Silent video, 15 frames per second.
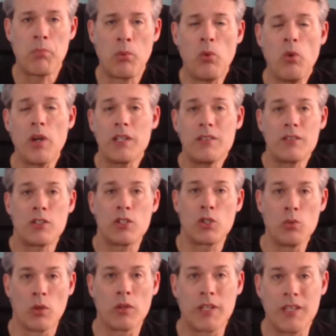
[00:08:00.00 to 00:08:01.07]
point, you
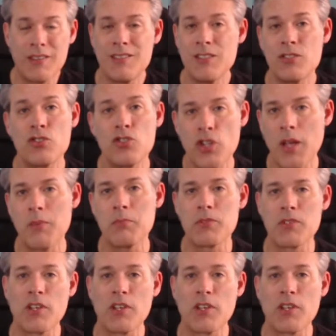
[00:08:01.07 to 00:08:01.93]
will get these gems,